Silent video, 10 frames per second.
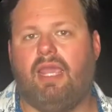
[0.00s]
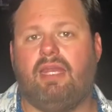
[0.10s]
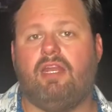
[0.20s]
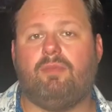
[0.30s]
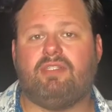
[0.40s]

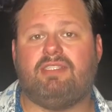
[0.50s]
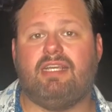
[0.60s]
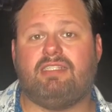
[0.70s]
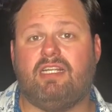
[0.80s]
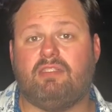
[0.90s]
And number
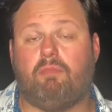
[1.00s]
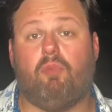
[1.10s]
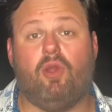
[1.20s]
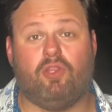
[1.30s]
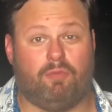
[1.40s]
6 is
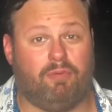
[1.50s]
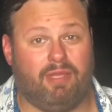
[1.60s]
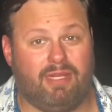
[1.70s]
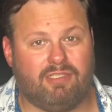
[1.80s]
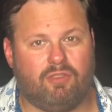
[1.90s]

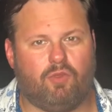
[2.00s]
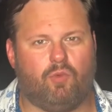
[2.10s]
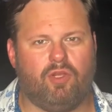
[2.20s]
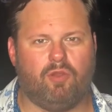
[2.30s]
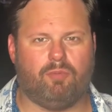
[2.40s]
boilerplate. So the
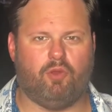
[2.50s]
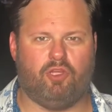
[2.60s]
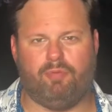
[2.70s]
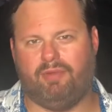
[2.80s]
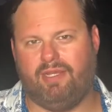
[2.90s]
real
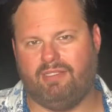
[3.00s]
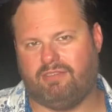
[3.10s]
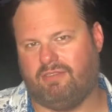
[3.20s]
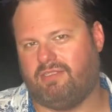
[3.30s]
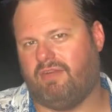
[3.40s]
boilerplates,
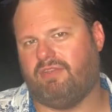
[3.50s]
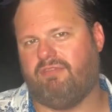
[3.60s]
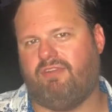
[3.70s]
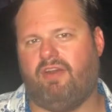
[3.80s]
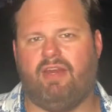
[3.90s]
the stuff at the
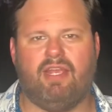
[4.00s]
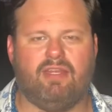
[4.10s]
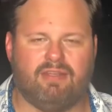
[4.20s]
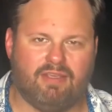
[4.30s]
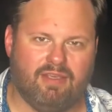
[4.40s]
very end.
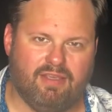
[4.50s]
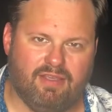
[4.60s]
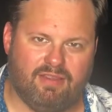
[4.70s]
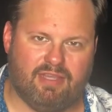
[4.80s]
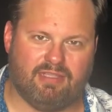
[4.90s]

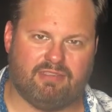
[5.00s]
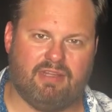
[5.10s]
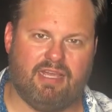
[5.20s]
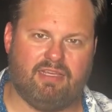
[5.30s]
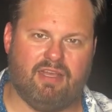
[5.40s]
Things
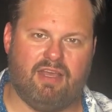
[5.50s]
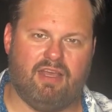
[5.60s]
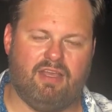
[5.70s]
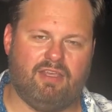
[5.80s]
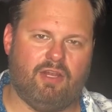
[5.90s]
like
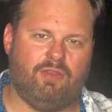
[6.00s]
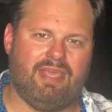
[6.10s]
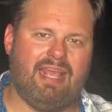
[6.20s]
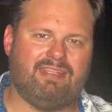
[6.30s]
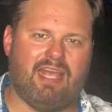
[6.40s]
the
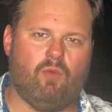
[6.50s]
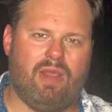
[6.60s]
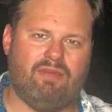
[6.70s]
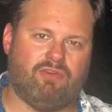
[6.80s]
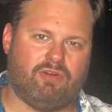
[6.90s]

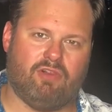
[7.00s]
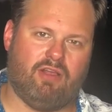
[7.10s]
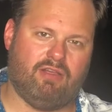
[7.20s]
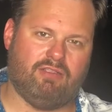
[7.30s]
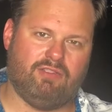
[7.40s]
anti-waiver
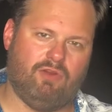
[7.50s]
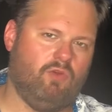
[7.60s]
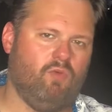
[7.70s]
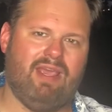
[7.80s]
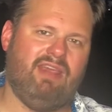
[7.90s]
clause. You
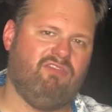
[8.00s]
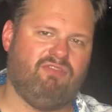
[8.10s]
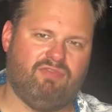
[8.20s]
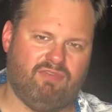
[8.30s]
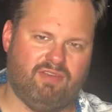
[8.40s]
don't waive
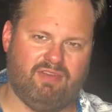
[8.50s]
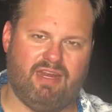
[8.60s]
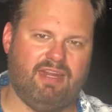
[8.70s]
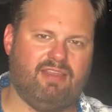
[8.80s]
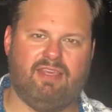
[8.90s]

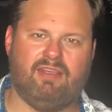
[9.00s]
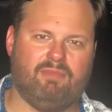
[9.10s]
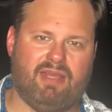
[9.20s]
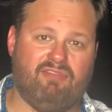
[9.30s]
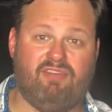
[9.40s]
anything
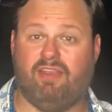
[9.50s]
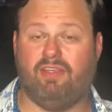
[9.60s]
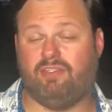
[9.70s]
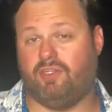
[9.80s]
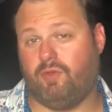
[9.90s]
by
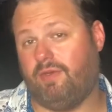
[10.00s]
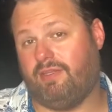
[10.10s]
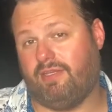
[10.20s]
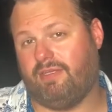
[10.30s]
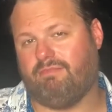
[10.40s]
failing to do
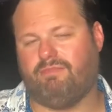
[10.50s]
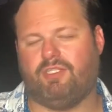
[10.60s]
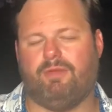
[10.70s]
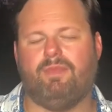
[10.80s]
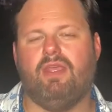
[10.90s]
anything.
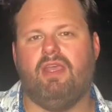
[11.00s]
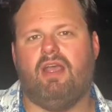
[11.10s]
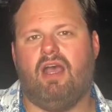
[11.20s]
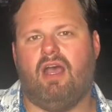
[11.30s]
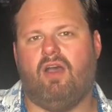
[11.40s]
So,
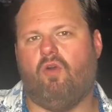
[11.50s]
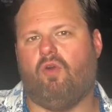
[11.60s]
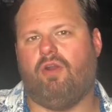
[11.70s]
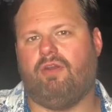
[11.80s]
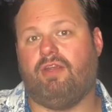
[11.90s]

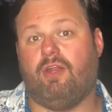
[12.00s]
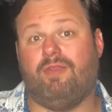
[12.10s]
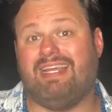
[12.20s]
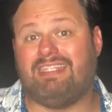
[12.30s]
or the